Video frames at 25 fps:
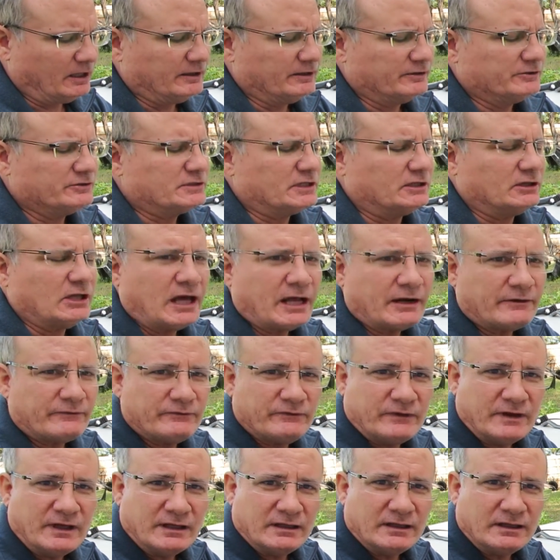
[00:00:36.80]
there's a lot
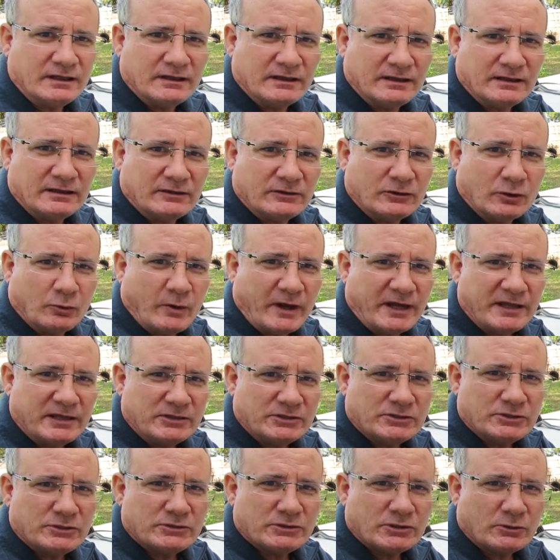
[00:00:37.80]
of the way the
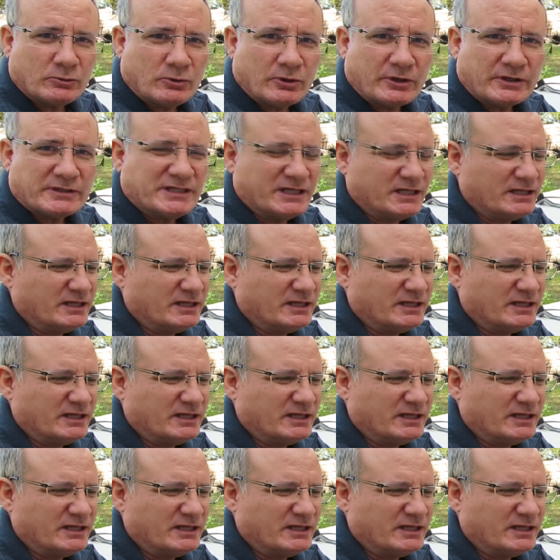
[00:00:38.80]
juicer works.